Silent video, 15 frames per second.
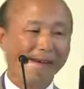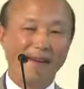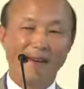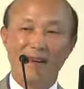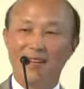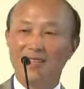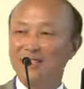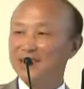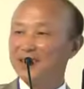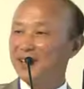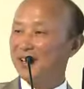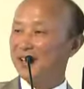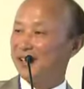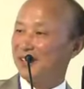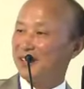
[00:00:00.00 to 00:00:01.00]
And
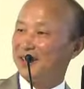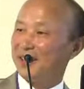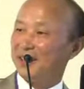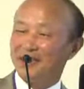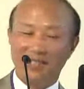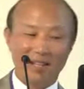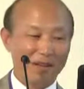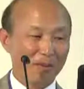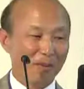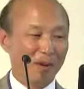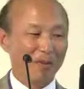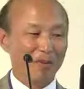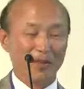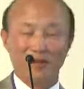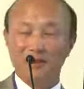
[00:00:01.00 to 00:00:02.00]
thank you
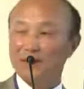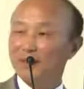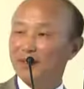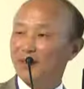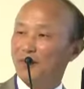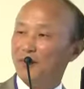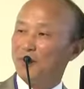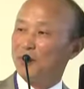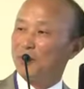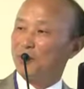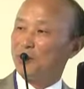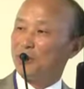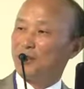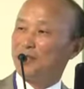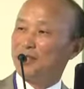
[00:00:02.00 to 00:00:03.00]
very much for
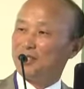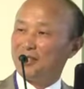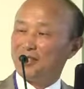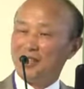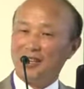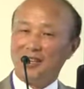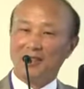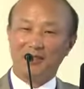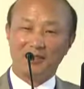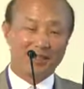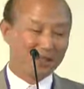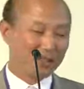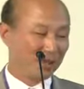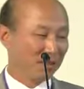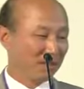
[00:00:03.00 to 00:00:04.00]
your listening and
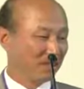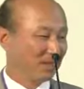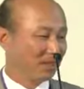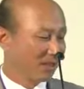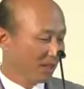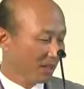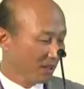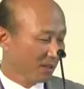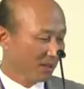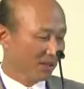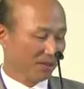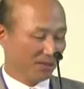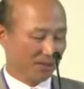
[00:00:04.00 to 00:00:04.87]
attention. Thank you.